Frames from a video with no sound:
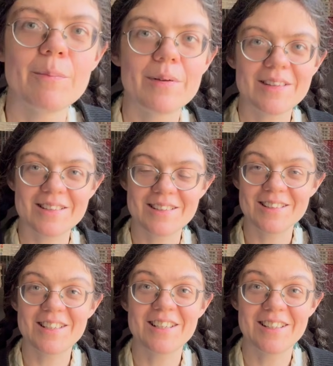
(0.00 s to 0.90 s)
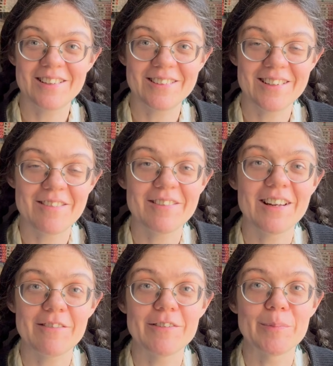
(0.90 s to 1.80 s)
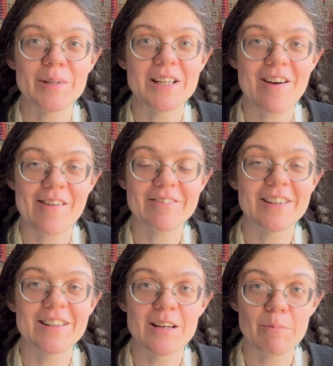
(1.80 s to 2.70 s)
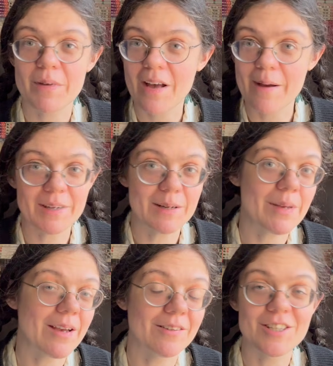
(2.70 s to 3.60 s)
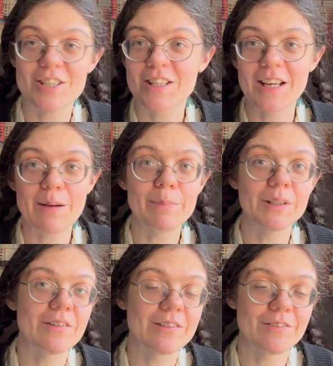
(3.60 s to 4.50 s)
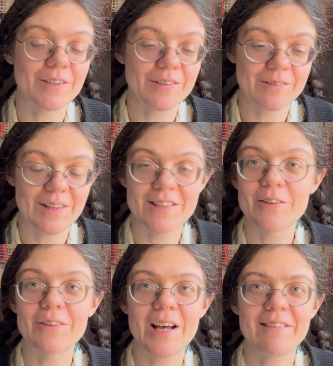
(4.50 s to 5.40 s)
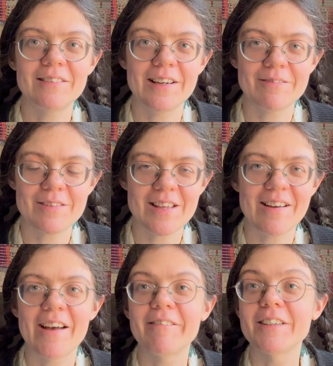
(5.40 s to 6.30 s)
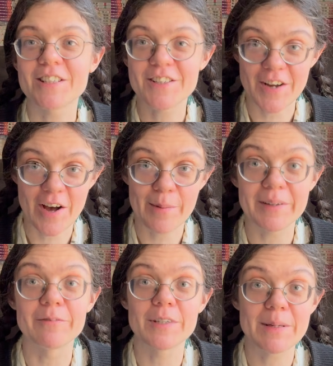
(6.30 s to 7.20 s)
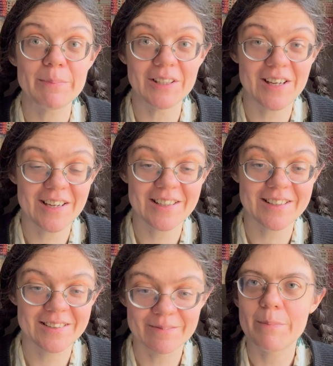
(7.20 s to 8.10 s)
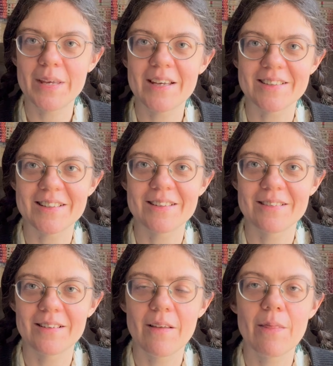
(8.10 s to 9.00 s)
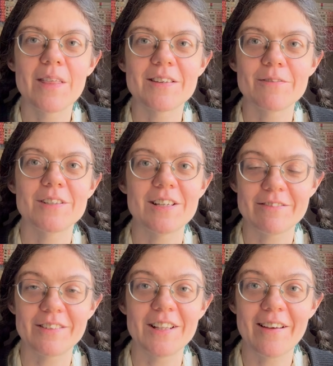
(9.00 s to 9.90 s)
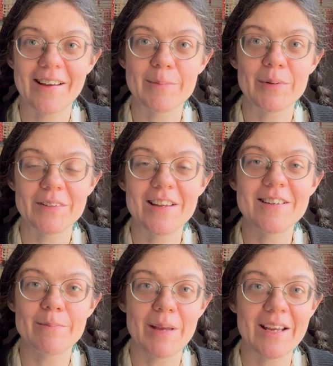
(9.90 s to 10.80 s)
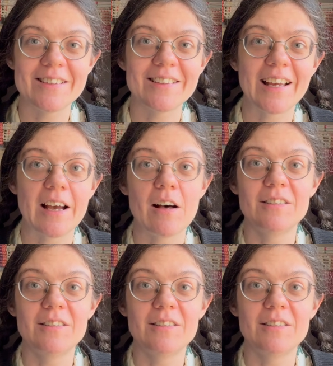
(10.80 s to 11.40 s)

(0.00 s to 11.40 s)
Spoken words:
But this is detailed enough that I feel pretty confident that I'm going to be able to just like blow through this whole outline without having to stop and replot, because this was definitely the kind of book that demanded like a